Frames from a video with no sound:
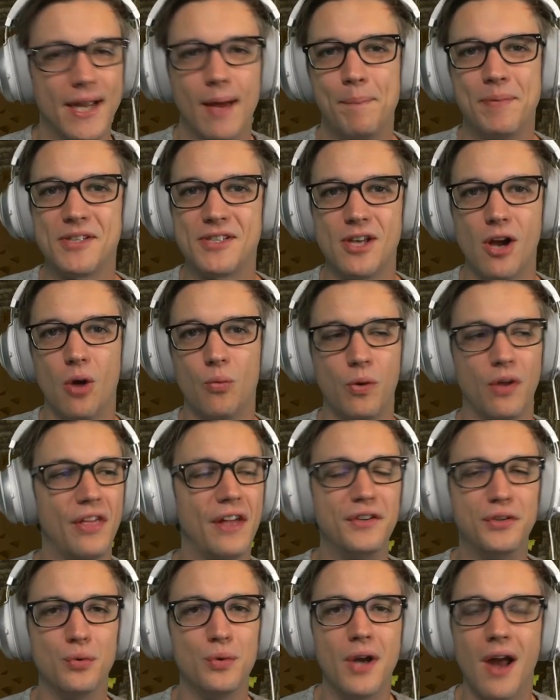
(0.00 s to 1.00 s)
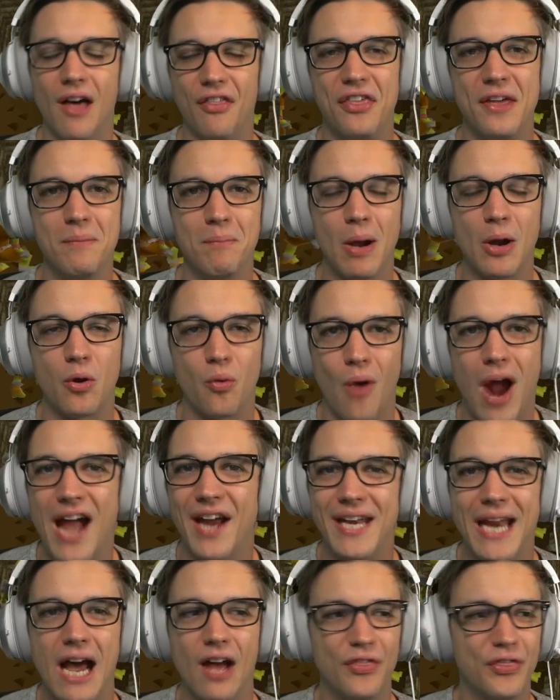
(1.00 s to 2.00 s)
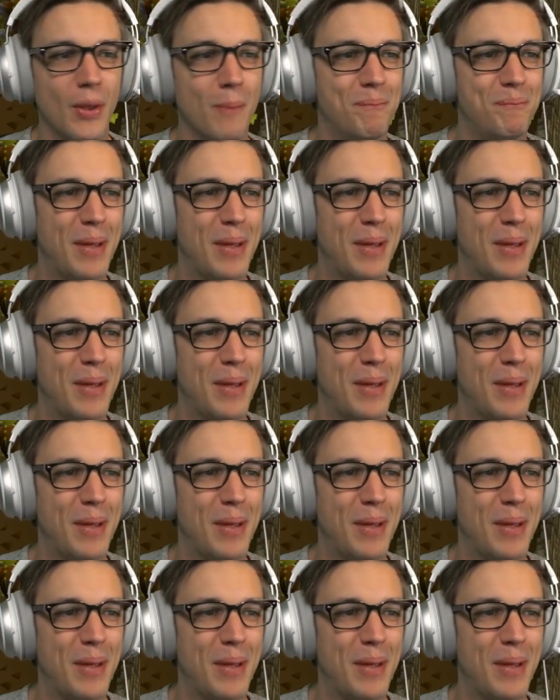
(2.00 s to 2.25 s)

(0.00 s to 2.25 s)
episode where they do nothing but grind out the